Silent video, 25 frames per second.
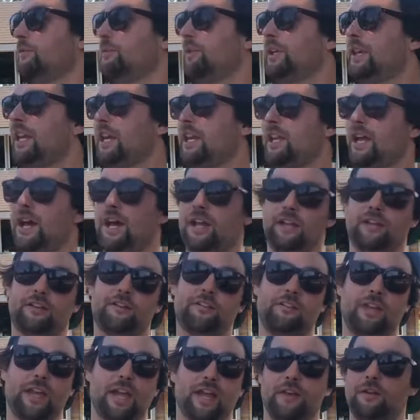we cannot
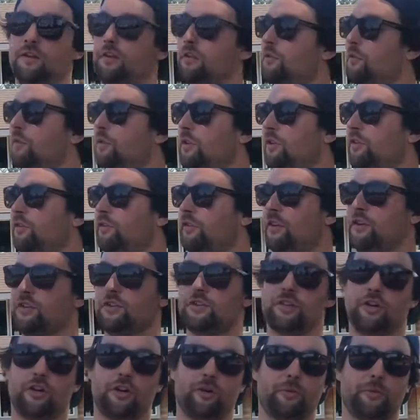extend through this
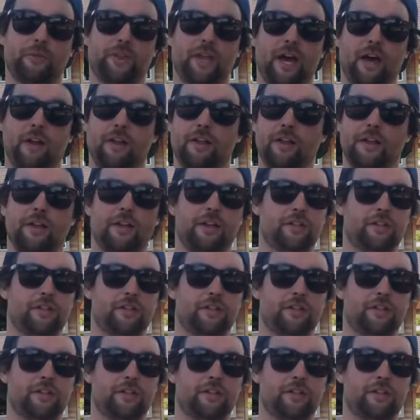first turn without